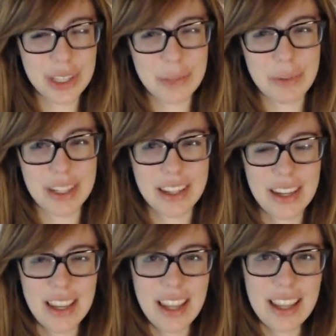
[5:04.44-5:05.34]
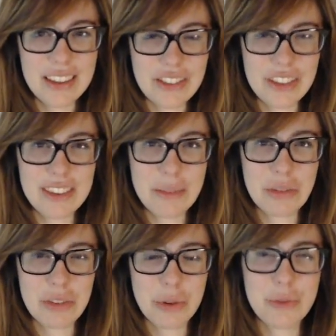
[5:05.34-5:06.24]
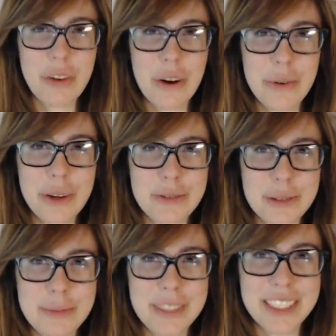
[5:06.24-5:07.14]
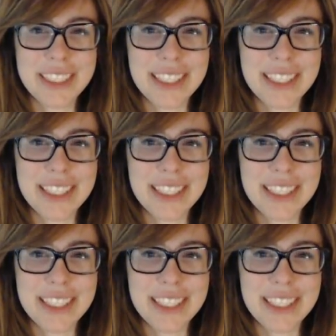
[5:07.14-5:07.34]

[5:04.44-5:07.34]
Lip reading: but it just seems so far away from me.